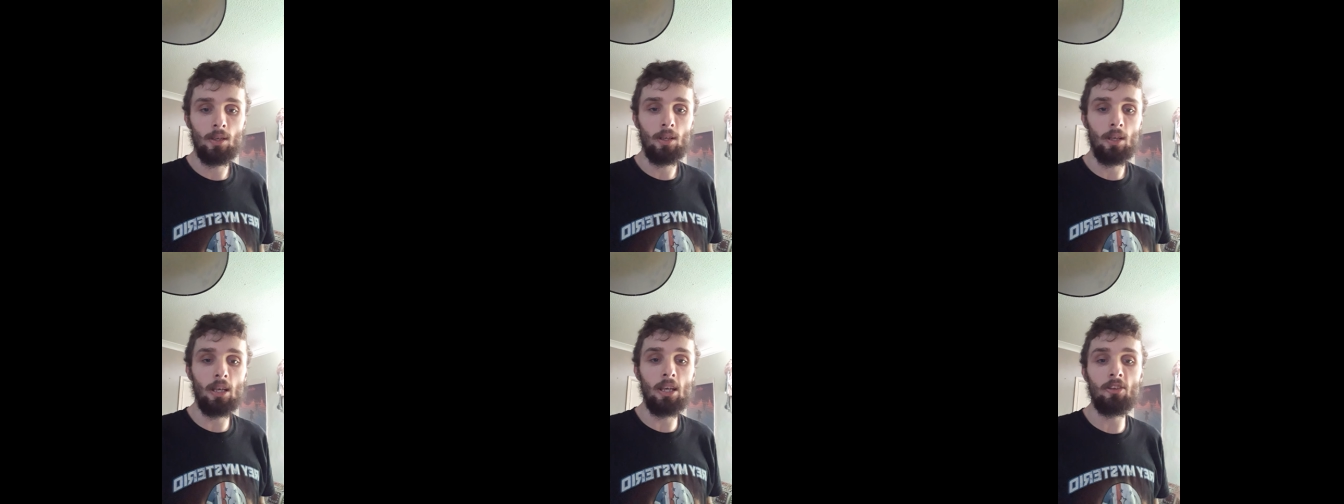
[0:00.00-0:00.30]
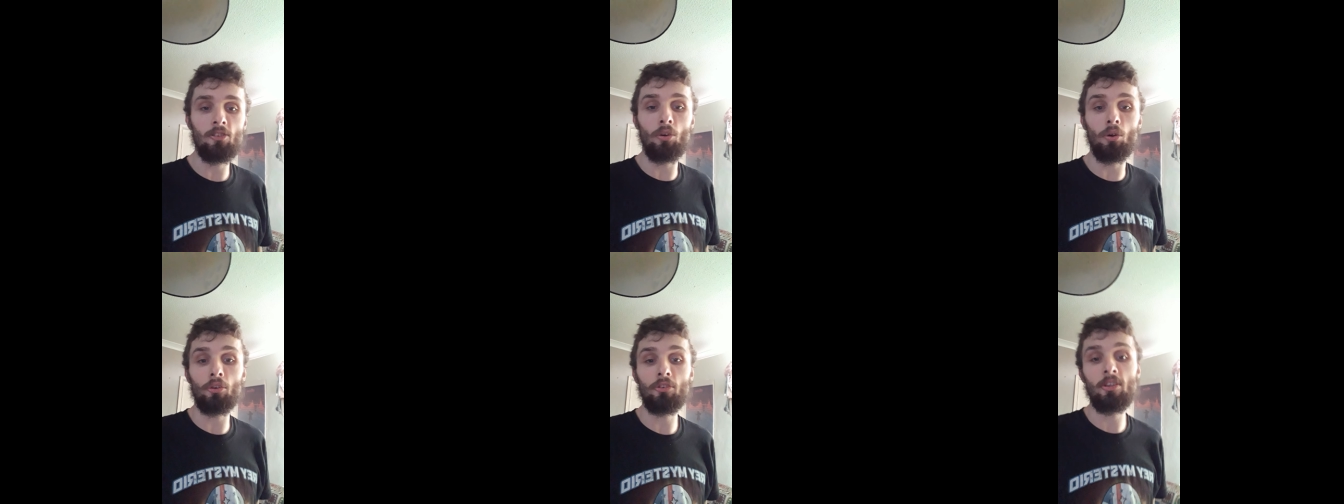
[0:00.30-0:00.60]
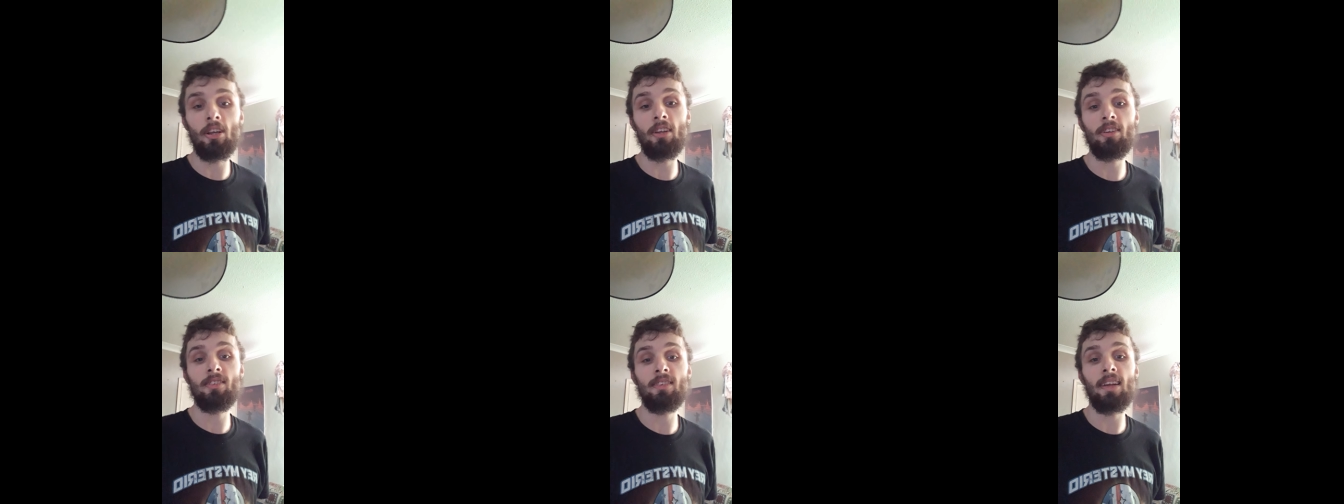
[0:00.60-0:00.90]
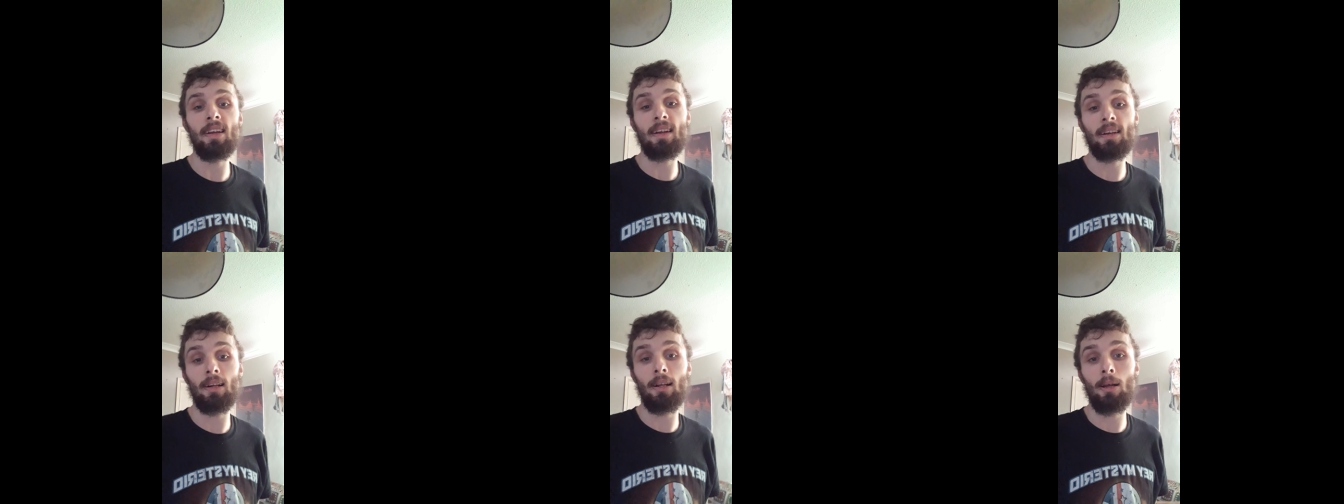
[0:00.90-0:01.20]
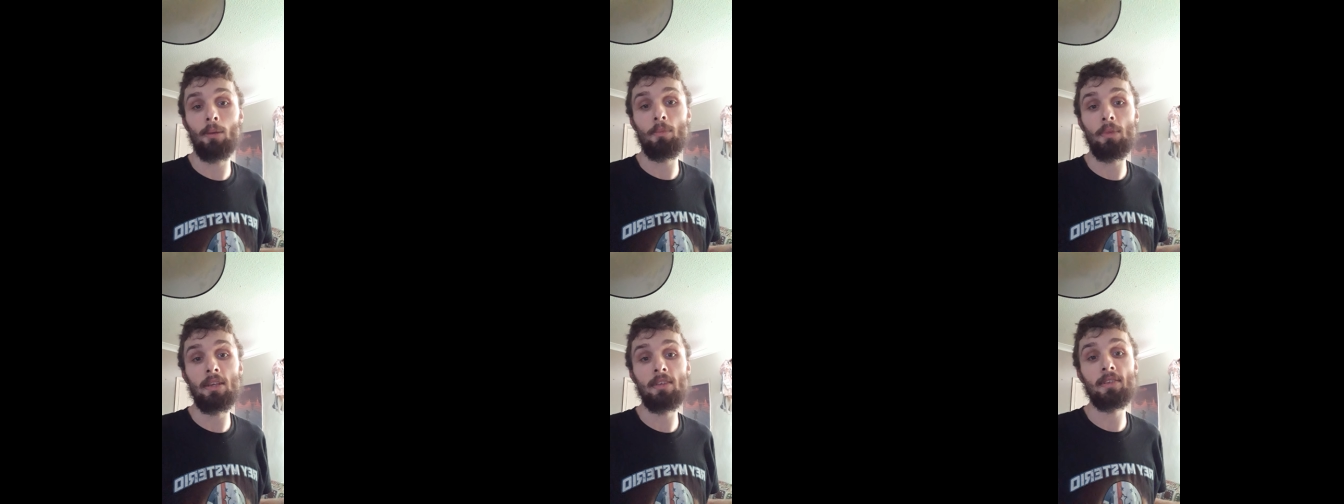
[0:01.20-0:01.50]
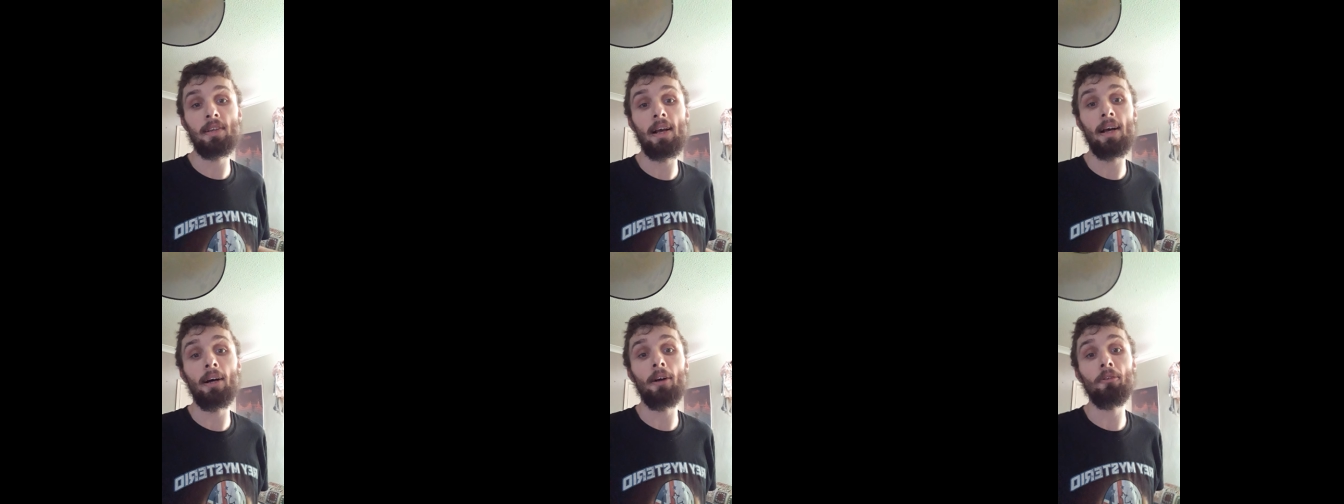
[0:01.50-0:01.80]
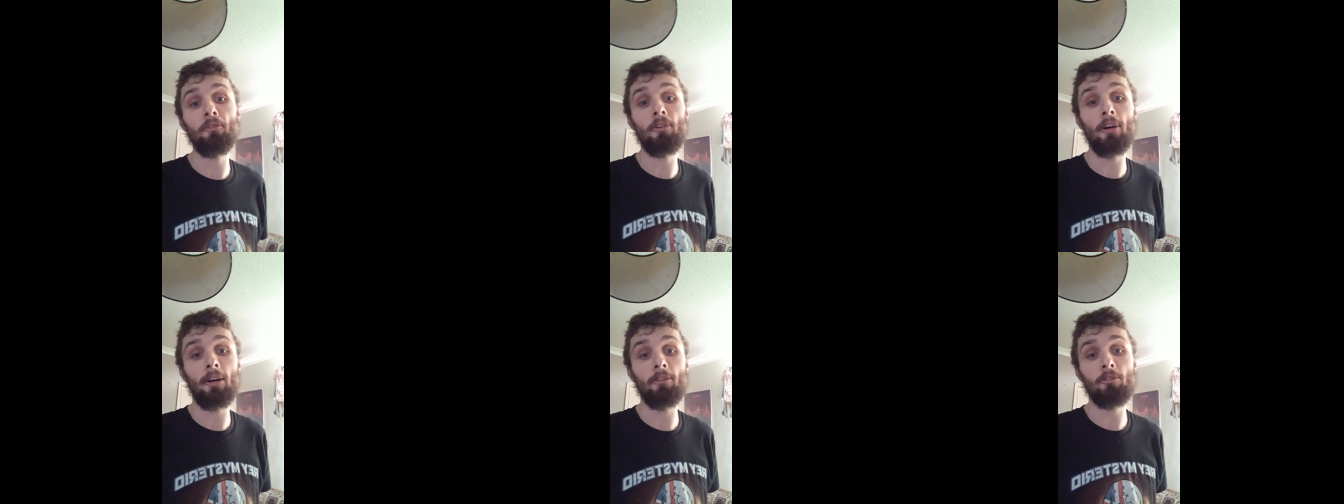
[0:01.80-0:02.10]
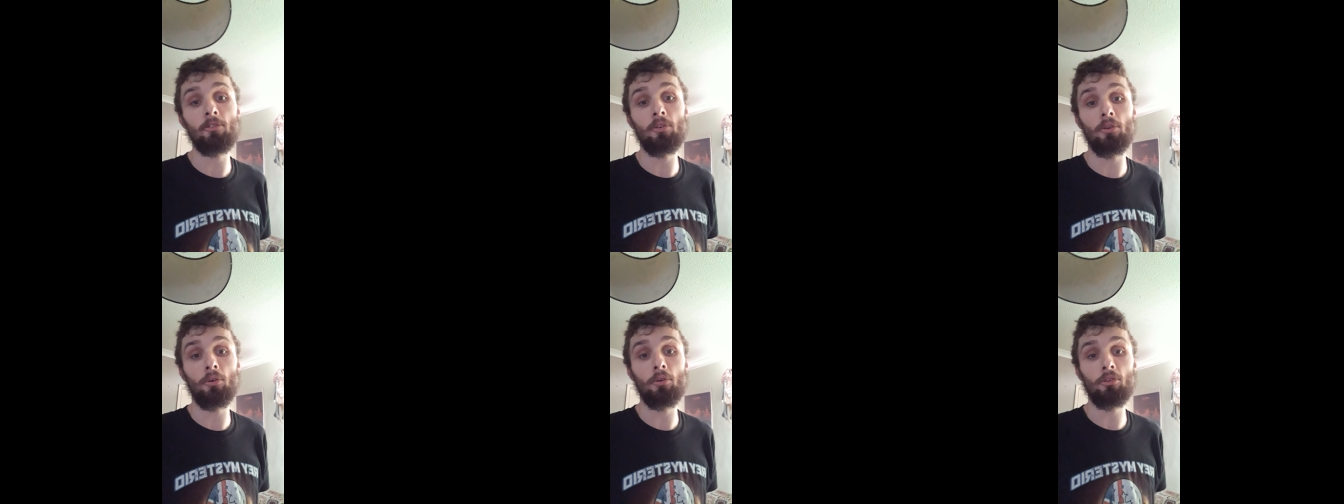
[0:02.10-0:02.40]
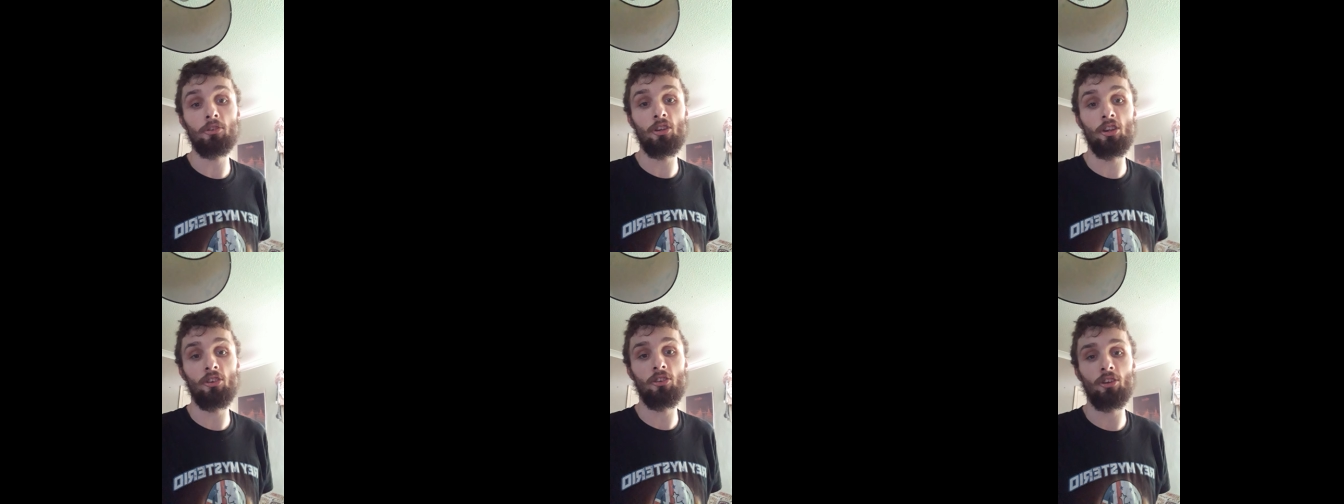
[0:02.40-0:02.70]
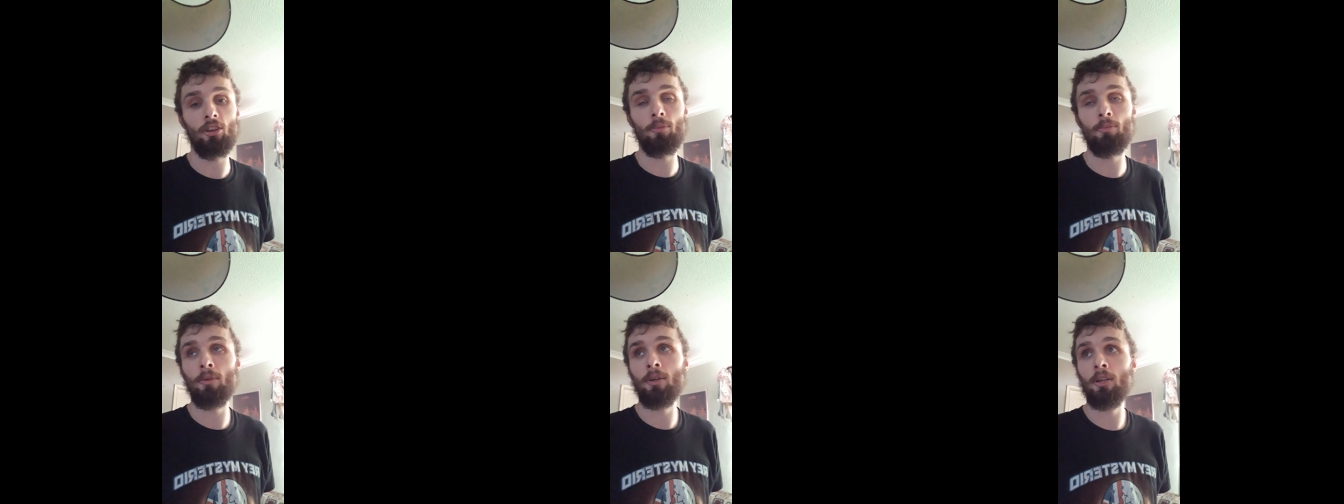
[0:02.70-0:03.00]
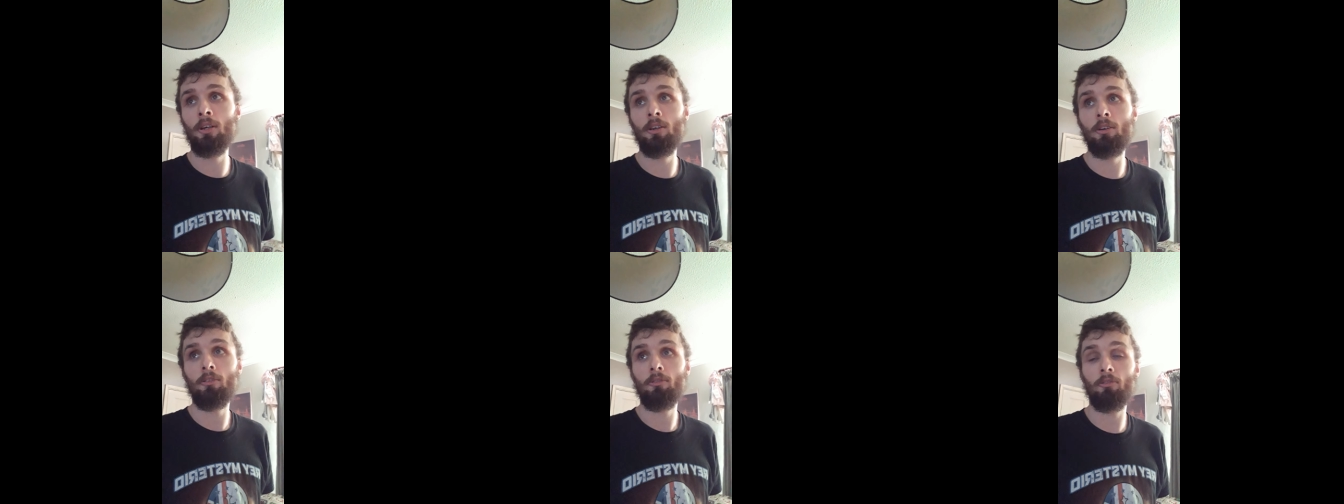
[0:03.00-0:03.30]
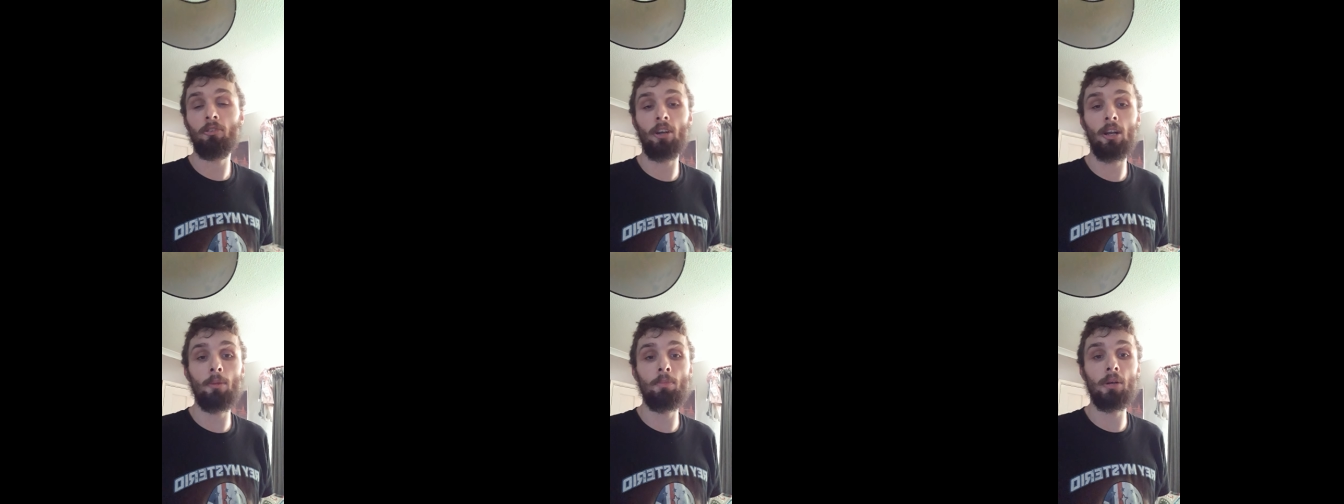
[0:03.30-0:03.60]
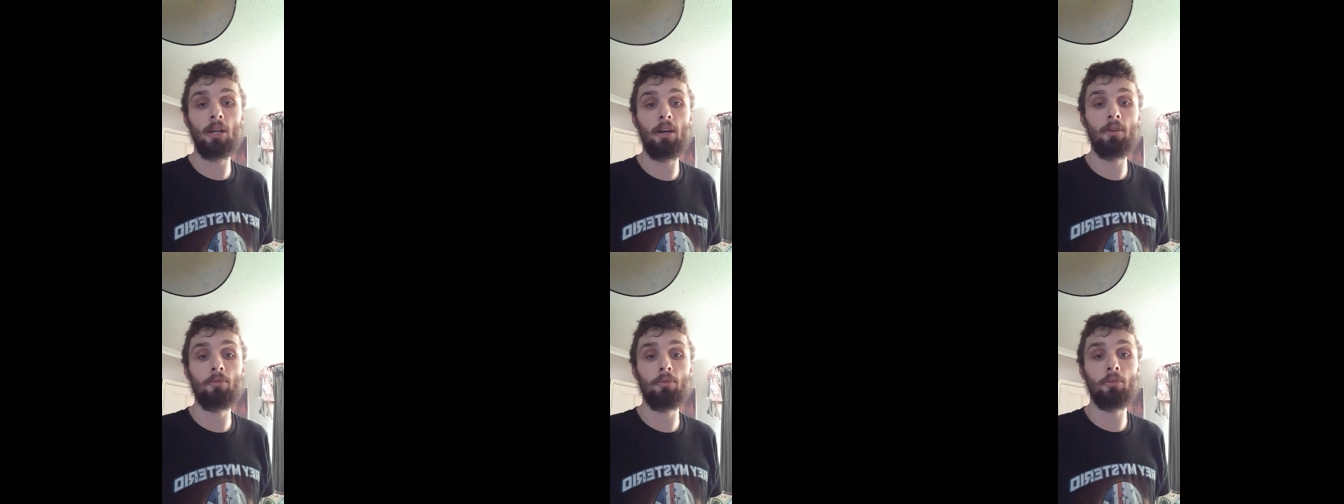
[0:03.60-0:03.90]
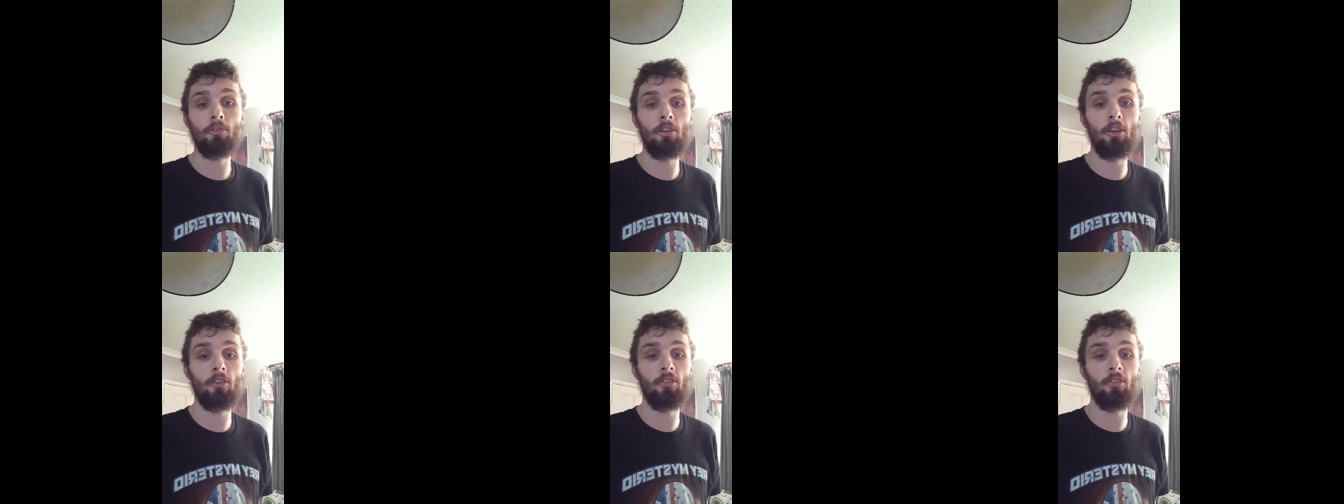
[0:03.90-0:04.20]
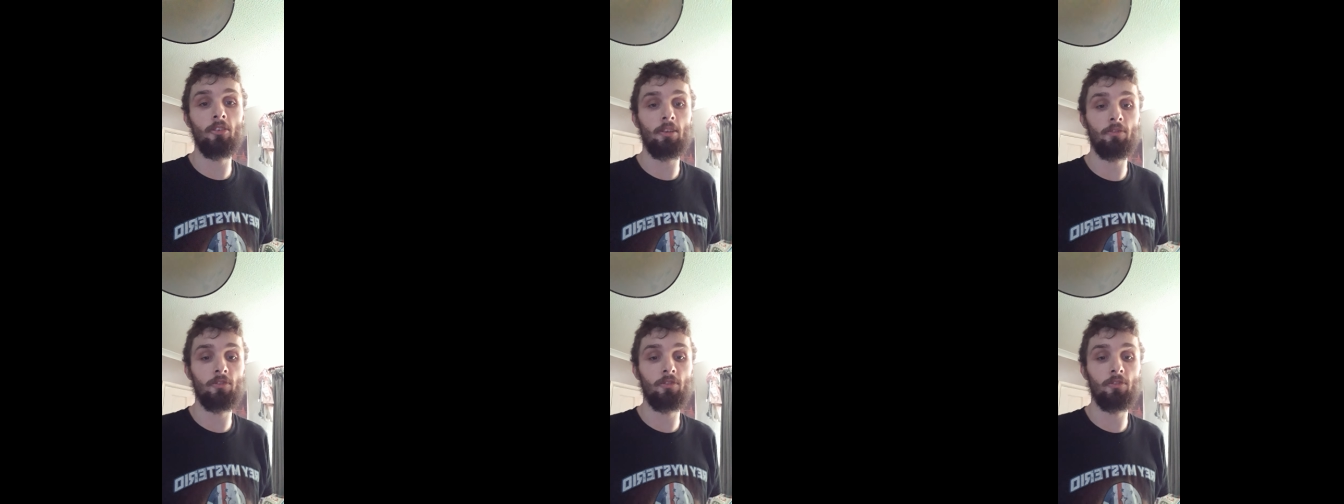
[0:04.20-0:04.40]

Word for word: he's autistic like myself I've got autism fully blown autistic